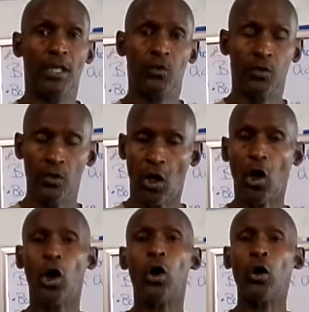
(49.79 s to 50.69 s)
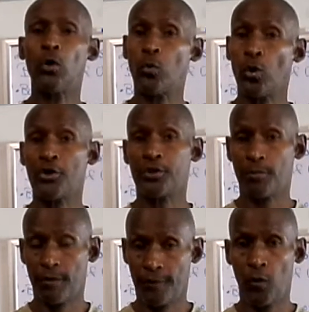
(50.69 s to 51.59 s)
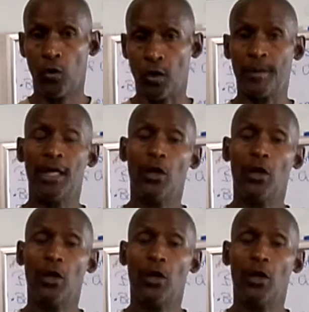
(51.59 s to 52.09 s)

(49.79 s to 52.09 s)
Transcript: we all want to perform.